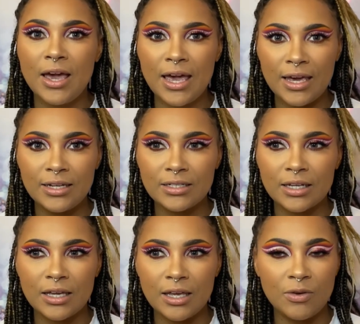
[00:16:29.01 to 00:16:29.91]
And
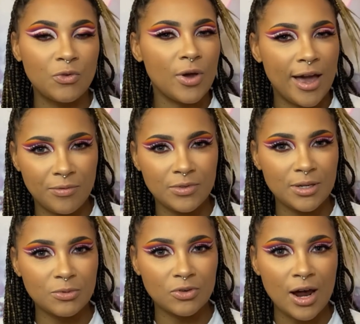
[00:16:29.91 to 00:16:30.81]
if you haven't
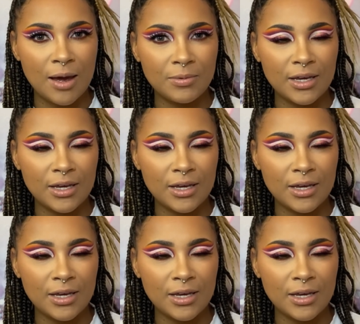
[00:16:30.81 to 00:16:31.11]
subscribed